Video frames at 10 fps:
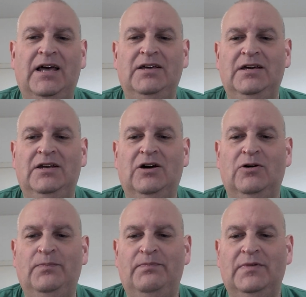You
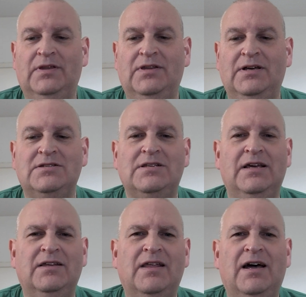know, things
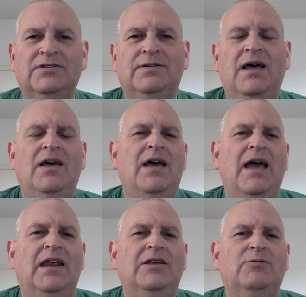like that.
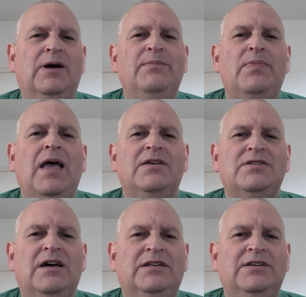Anyway,
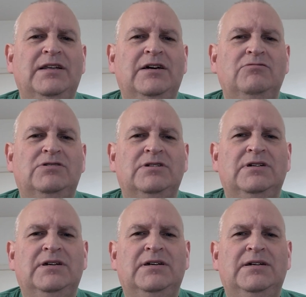started out,
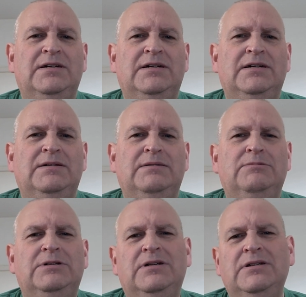where
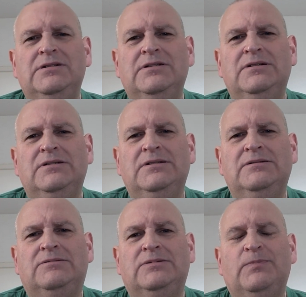did I start
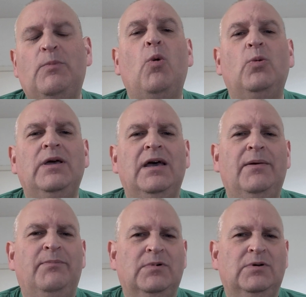out? Oh
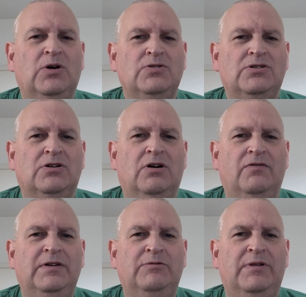yeah, Costa
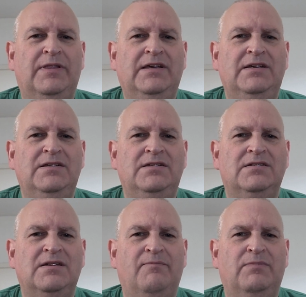Coffee with the
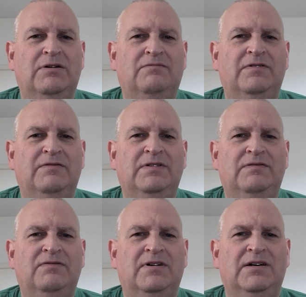
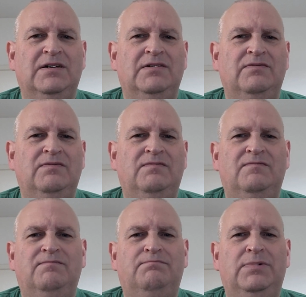£7.55
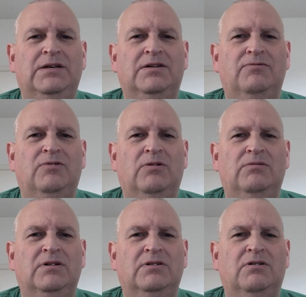bacon
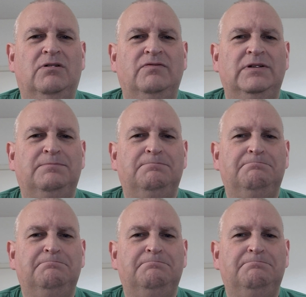roll and coffee.